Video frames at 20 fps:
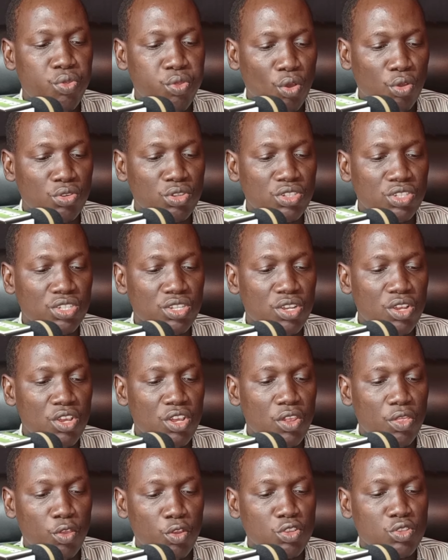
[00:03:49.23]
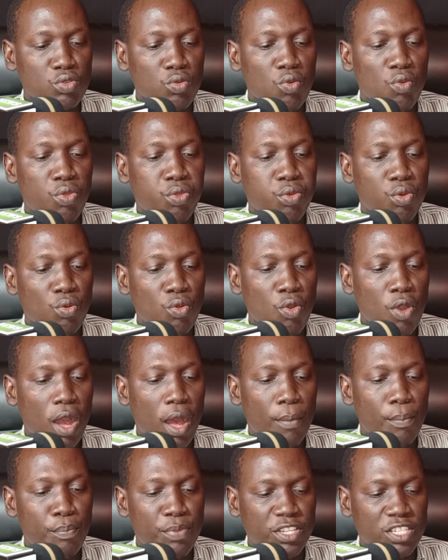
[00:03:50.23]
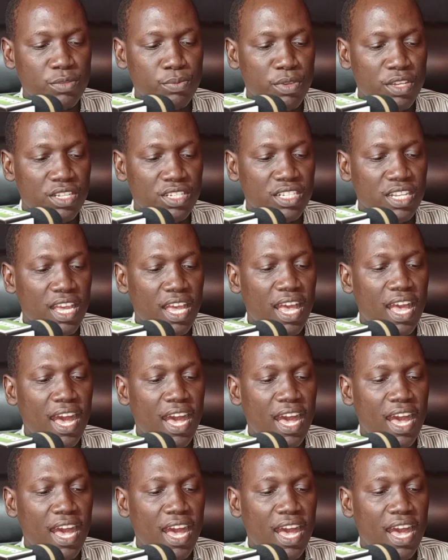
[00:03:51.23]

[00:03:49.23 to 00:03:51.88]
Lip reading: through appeasement